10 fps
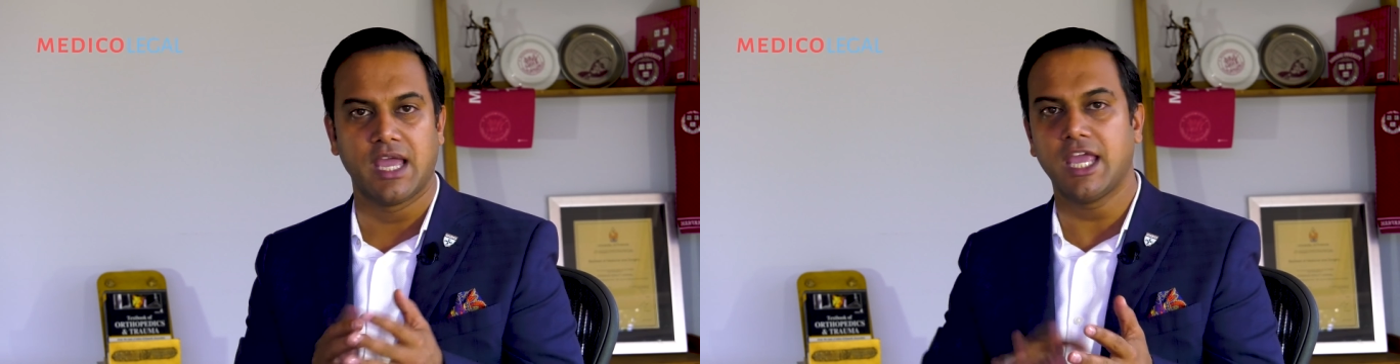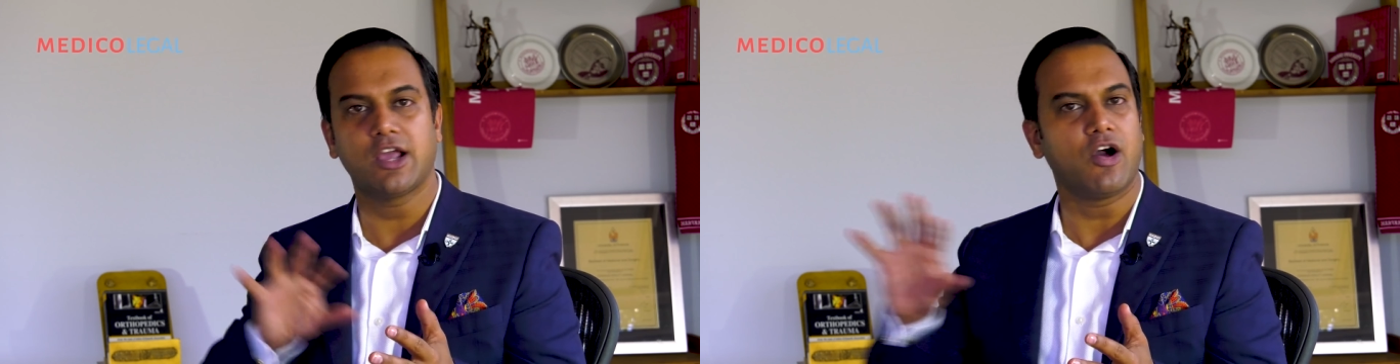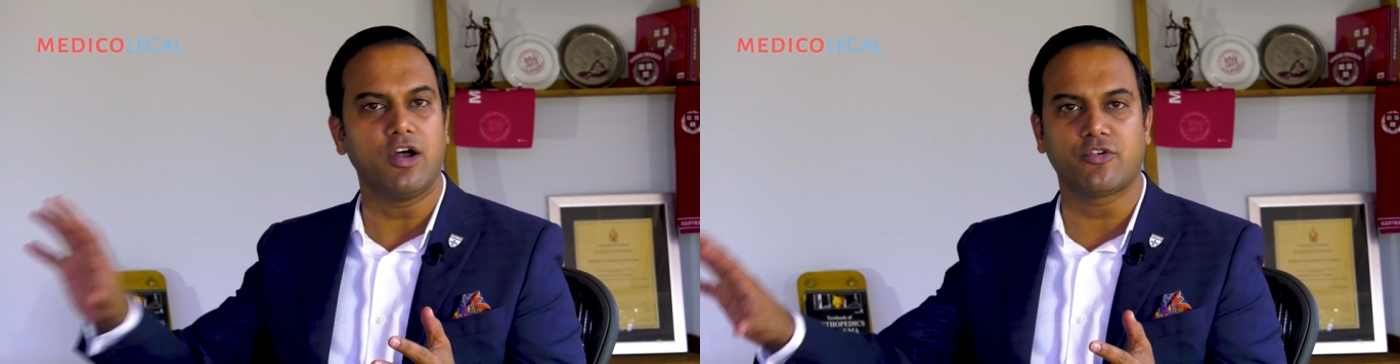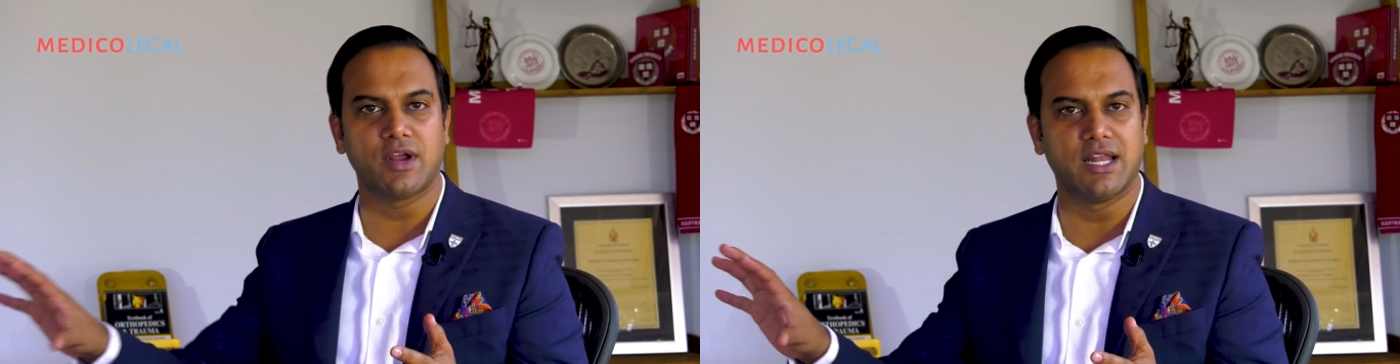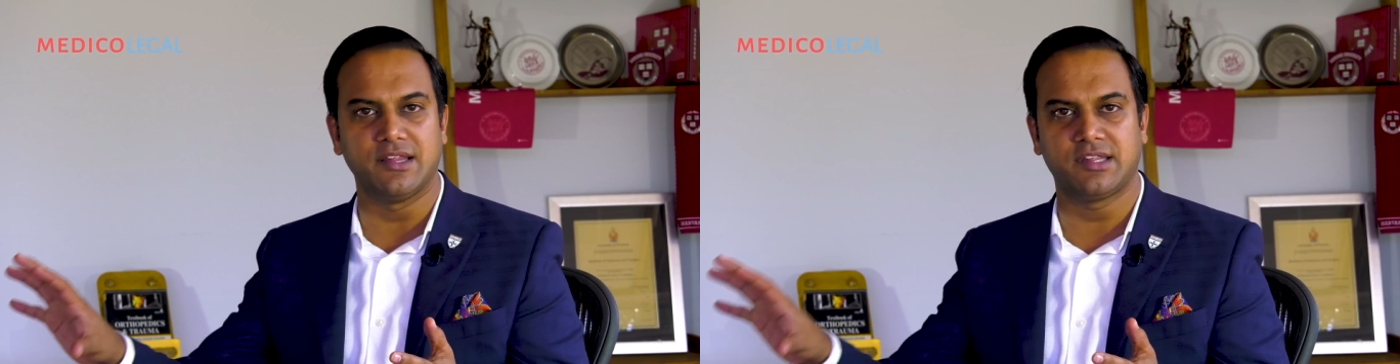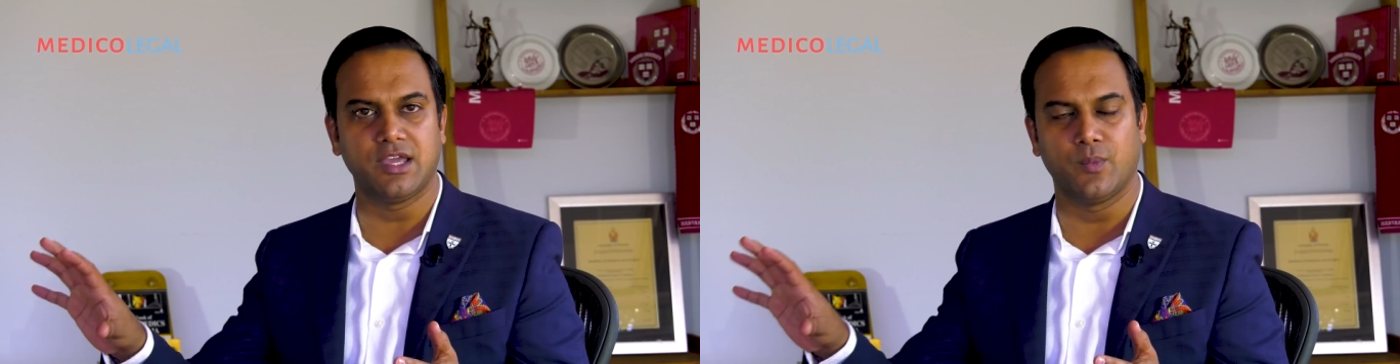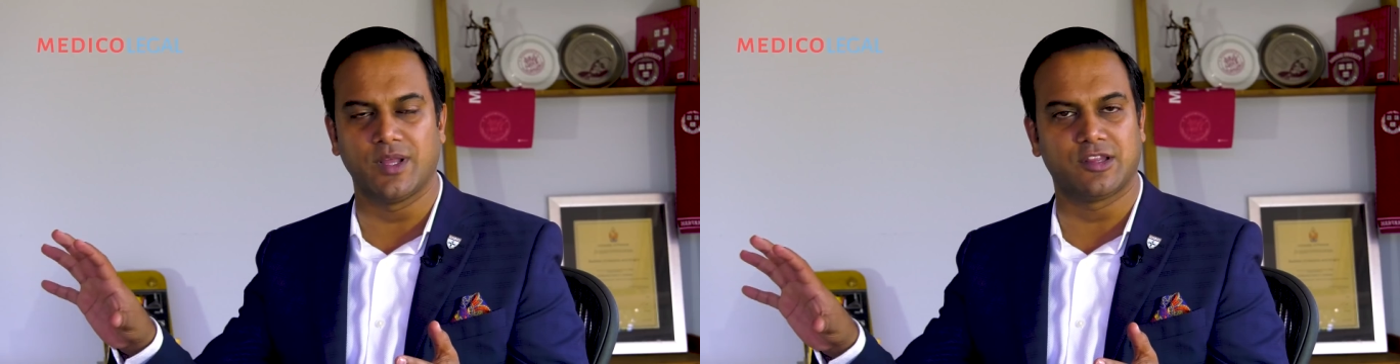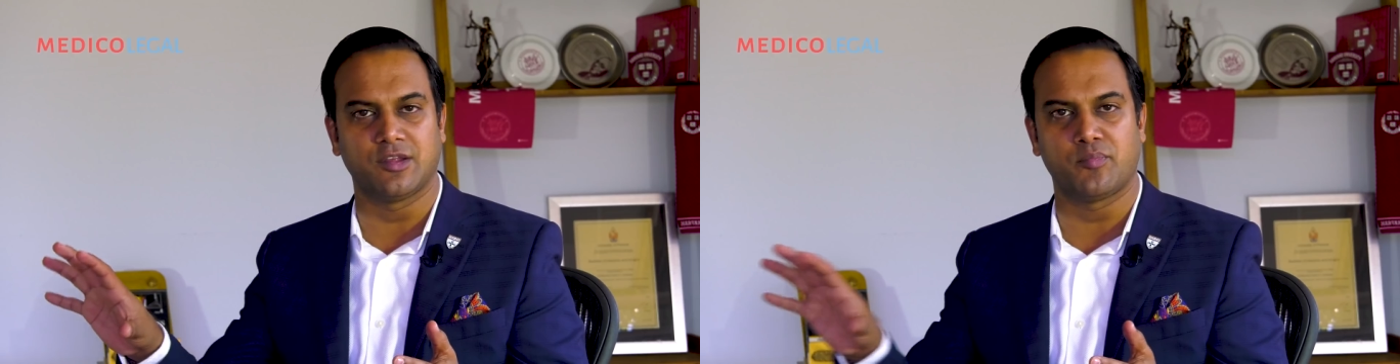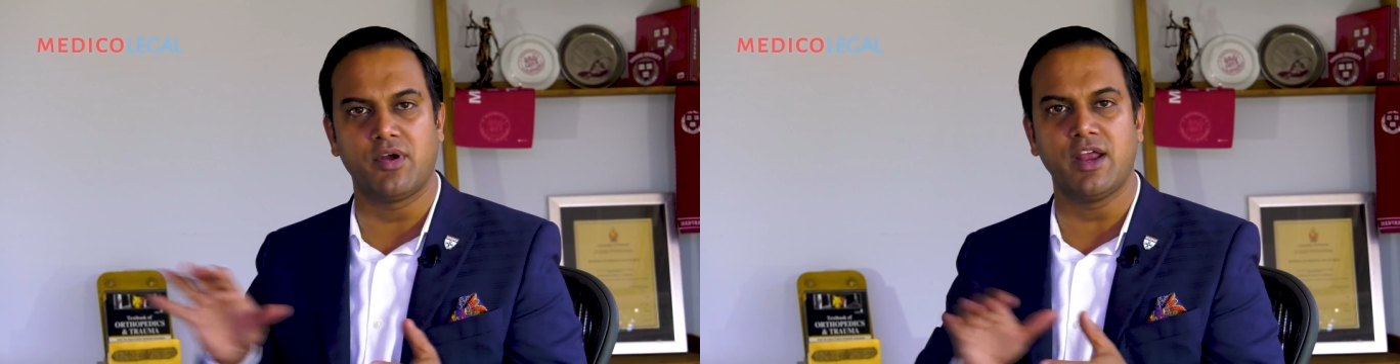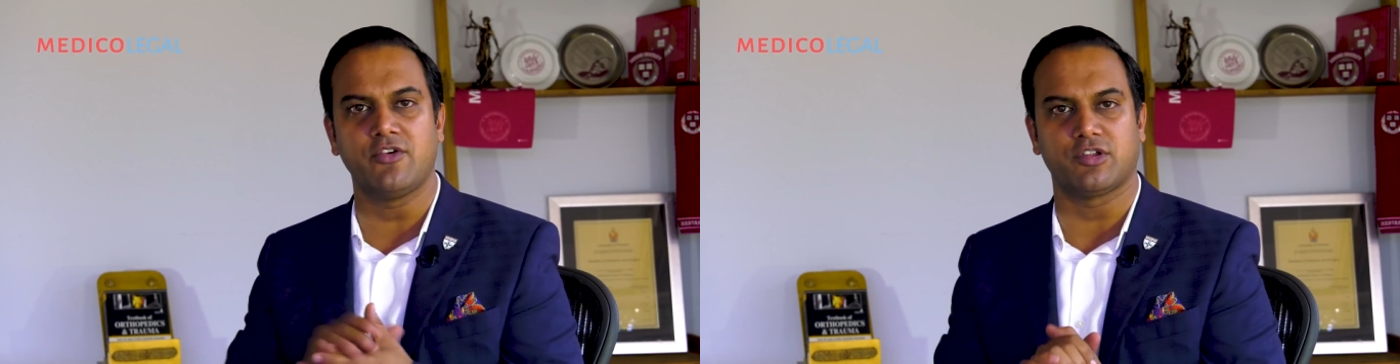he can't really see whether the
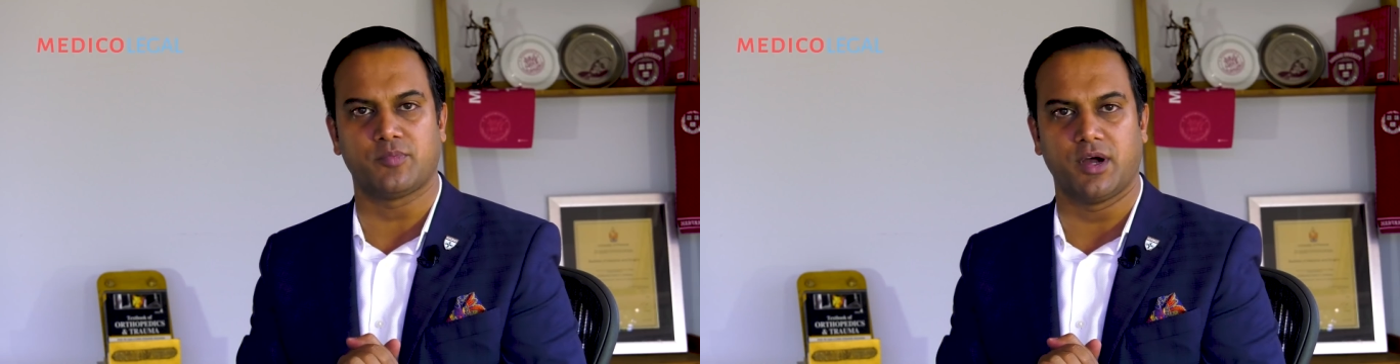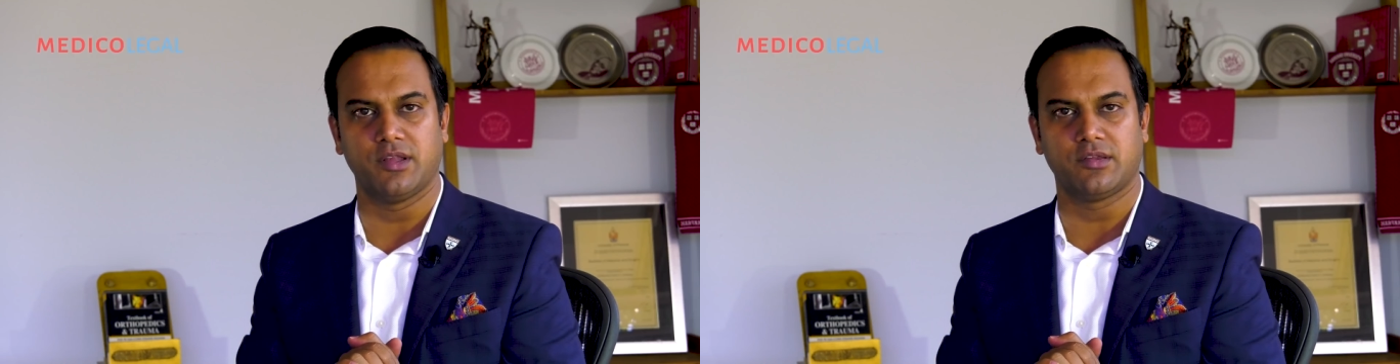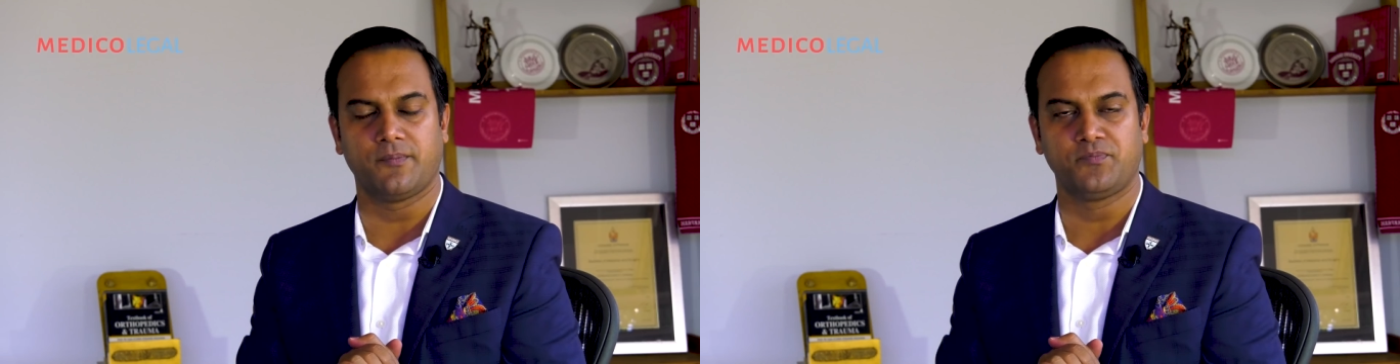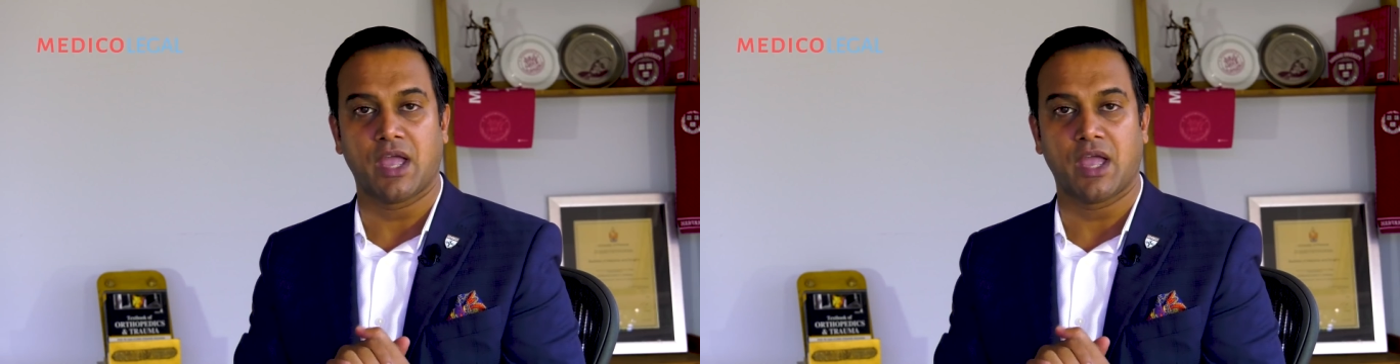brain responds.